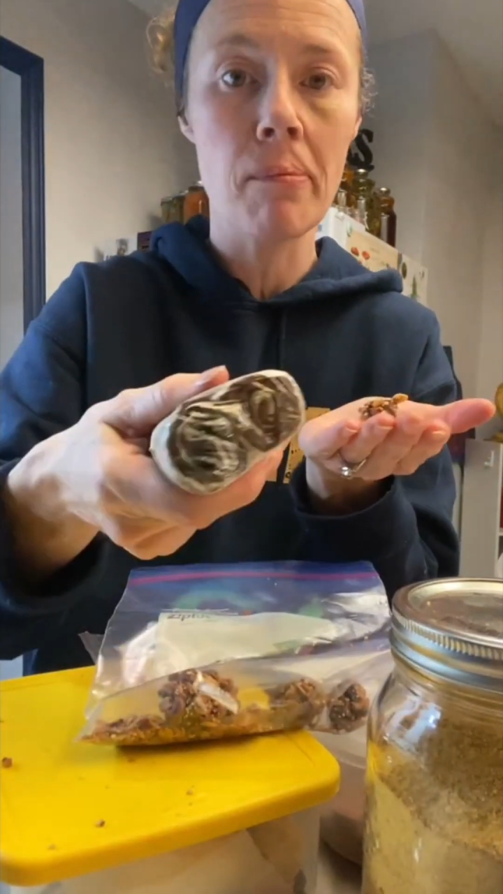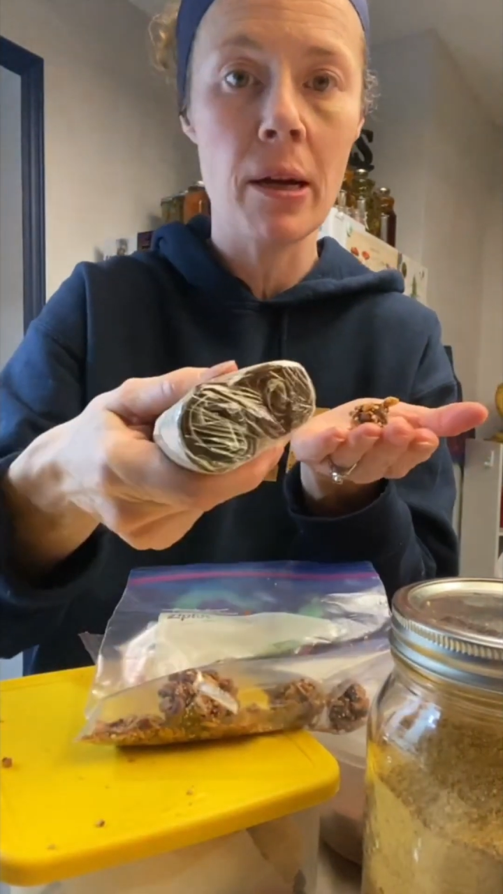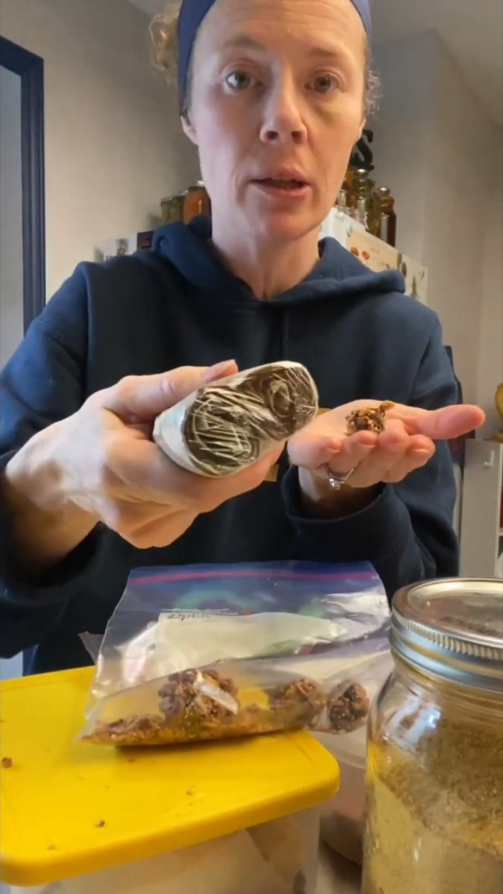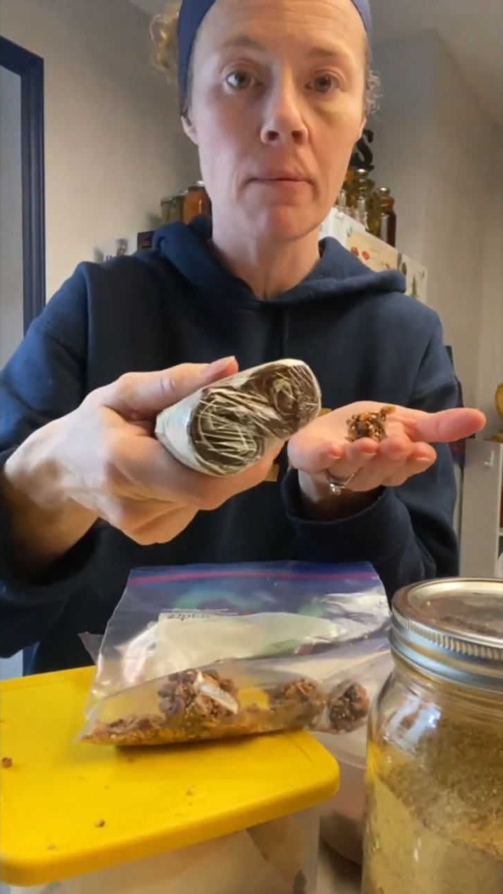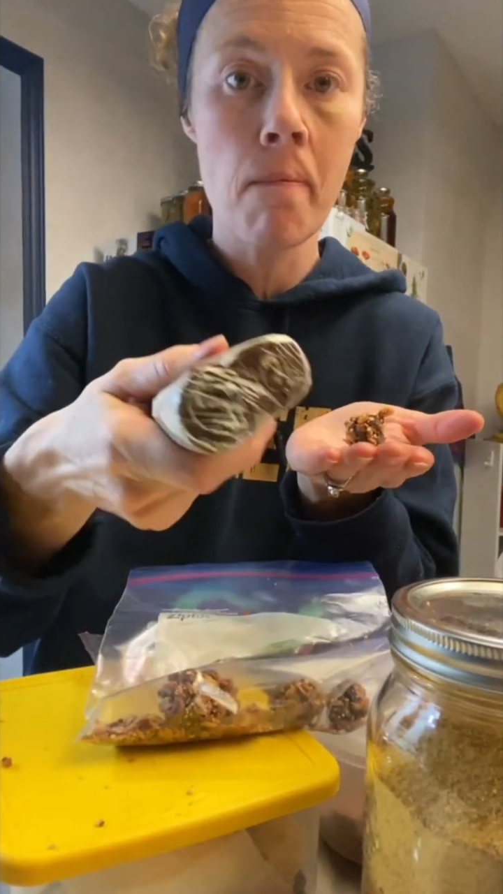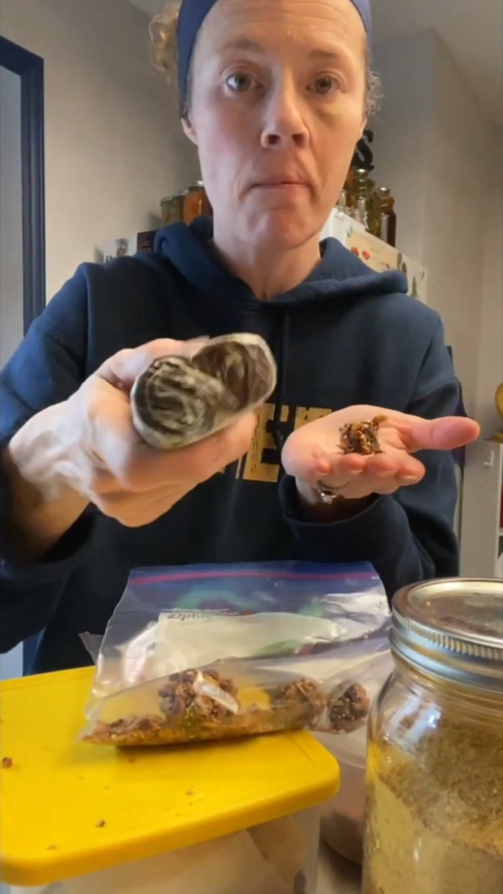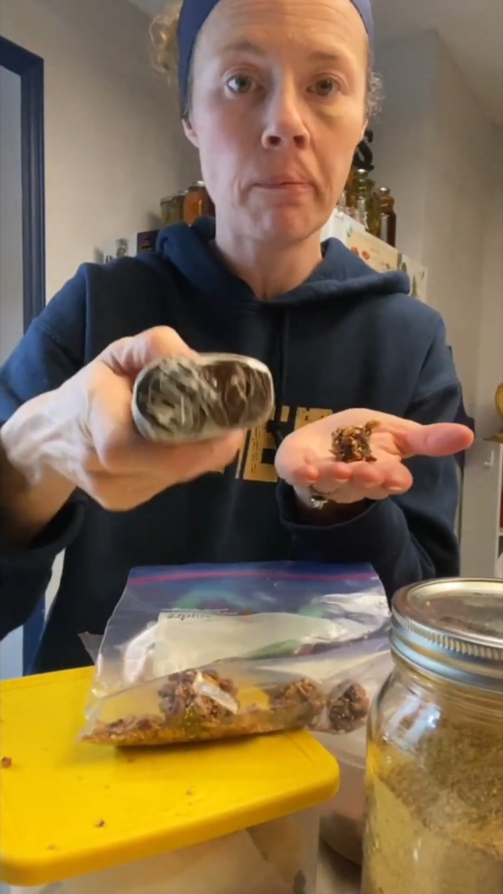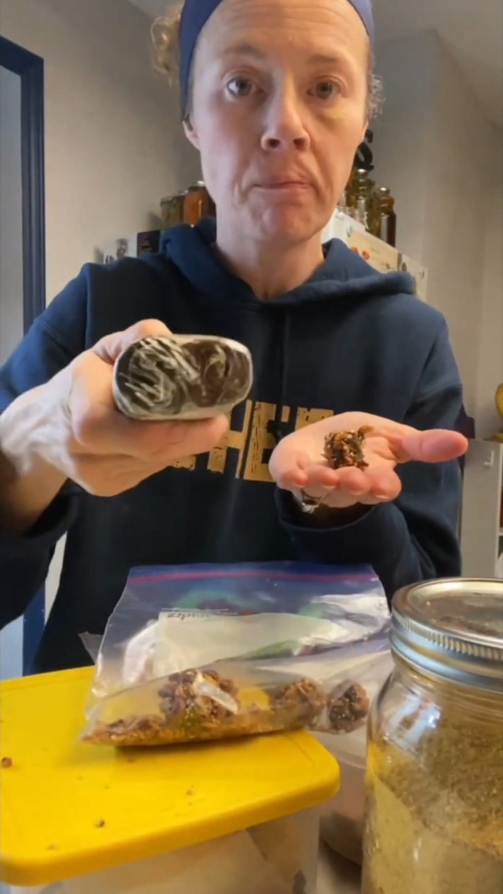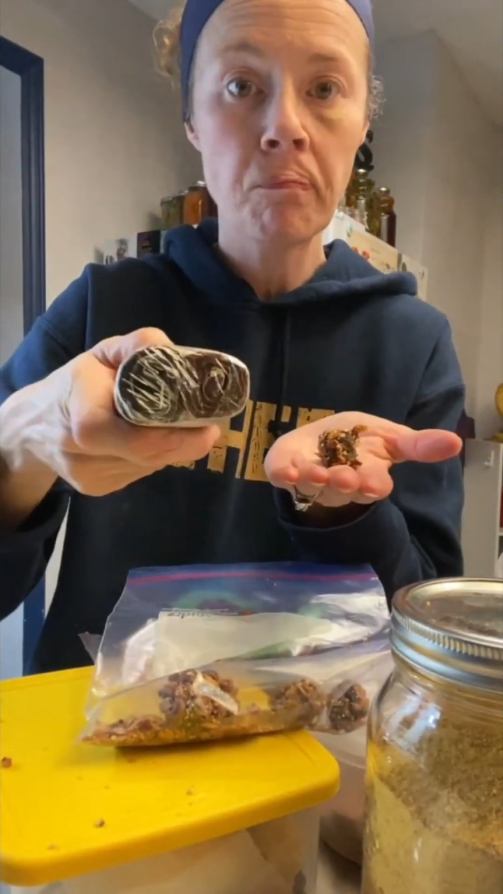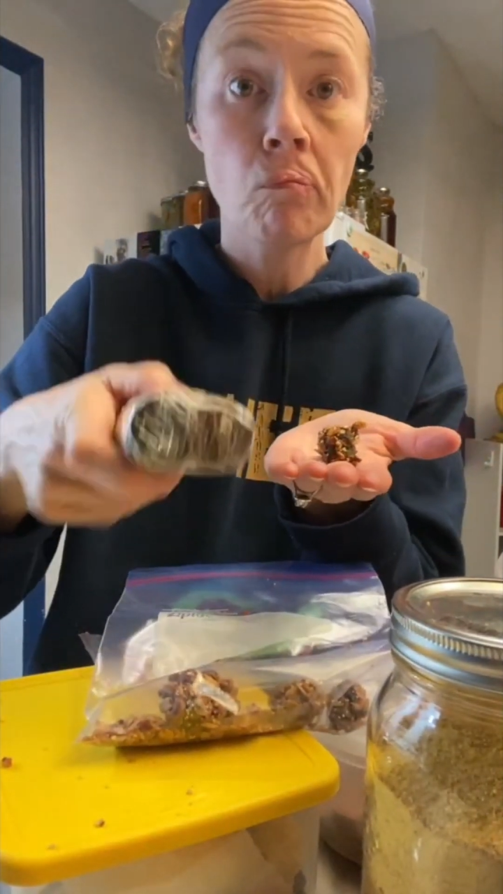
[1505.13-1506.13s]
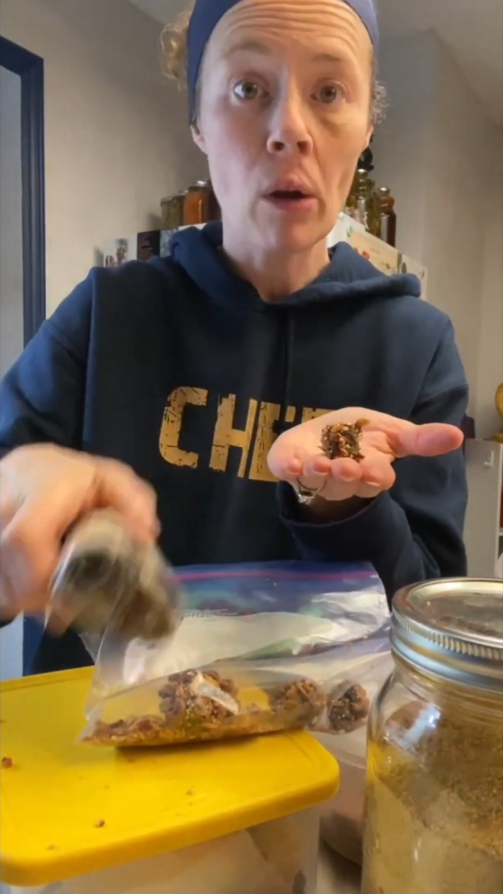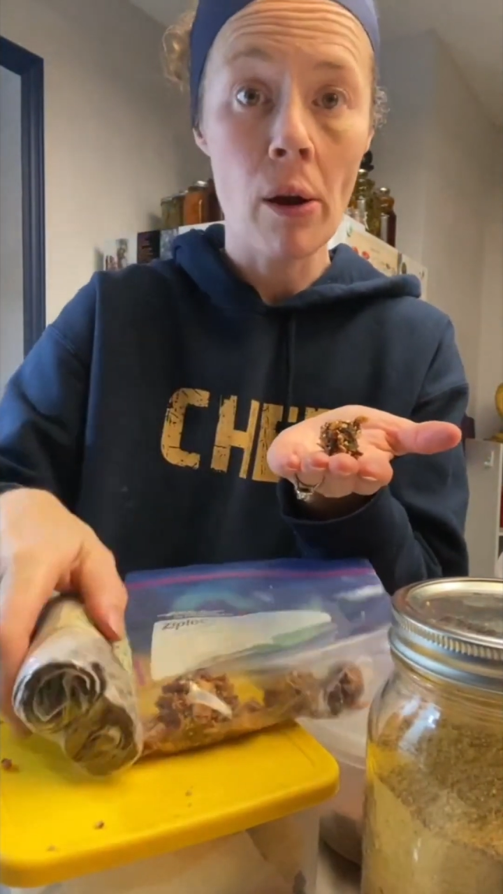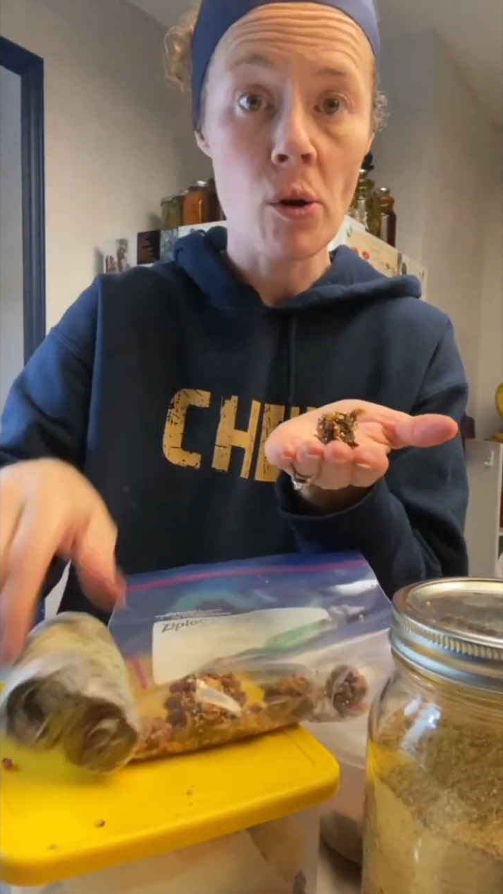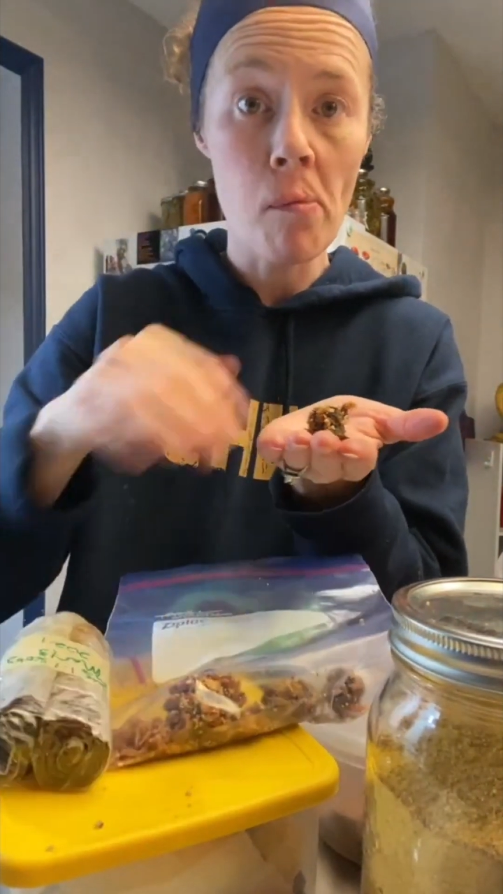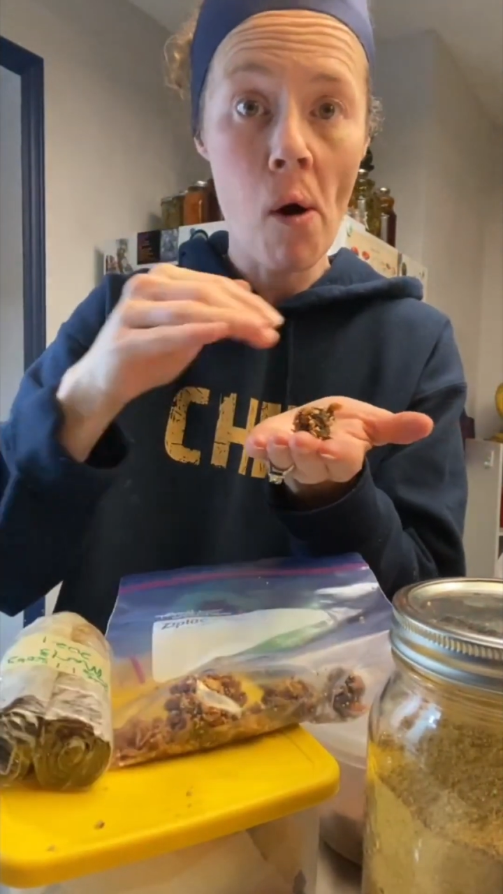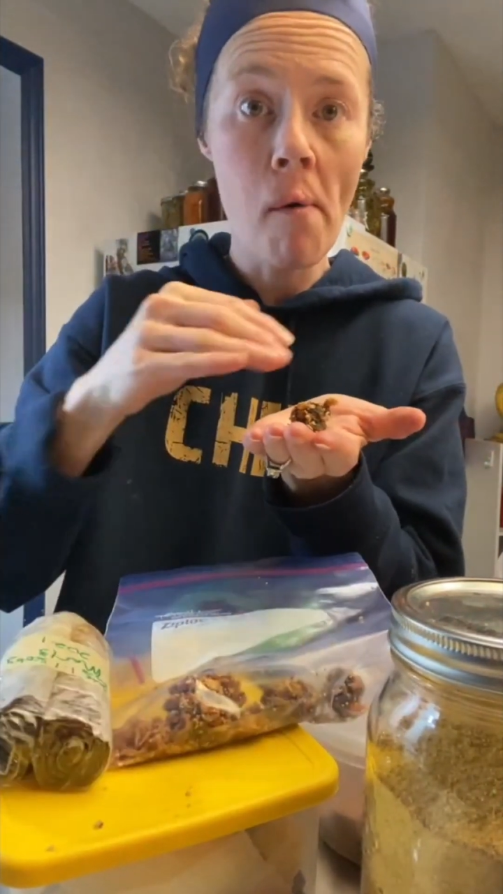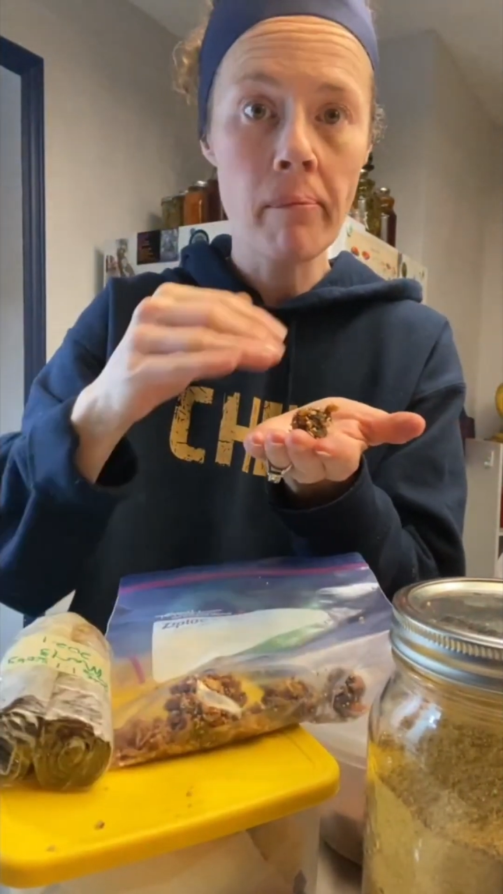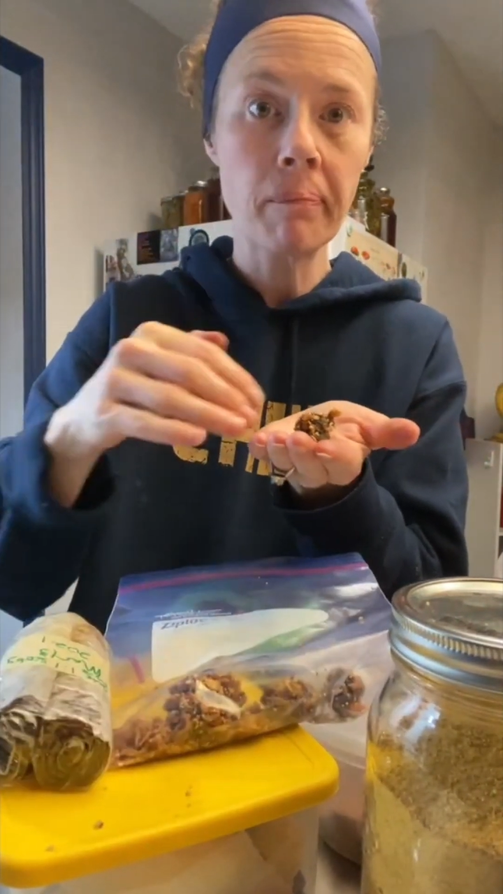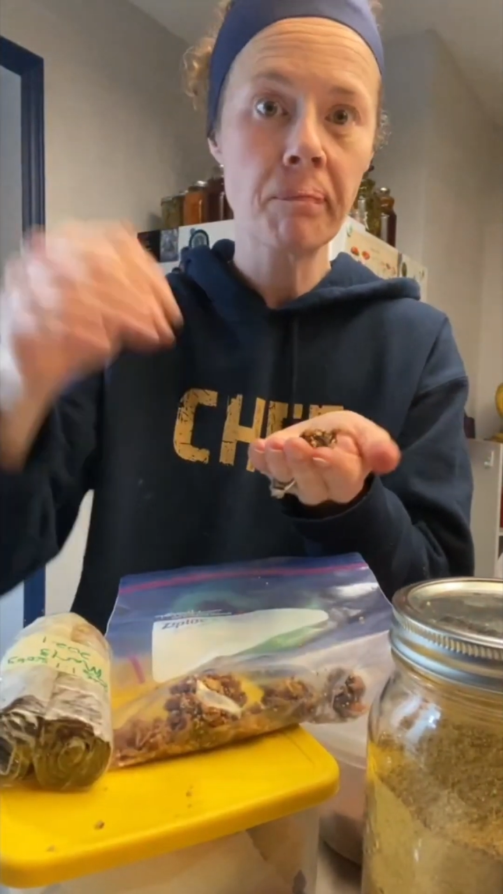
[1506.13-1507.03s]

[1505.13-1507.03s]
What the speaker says: paste in a ball.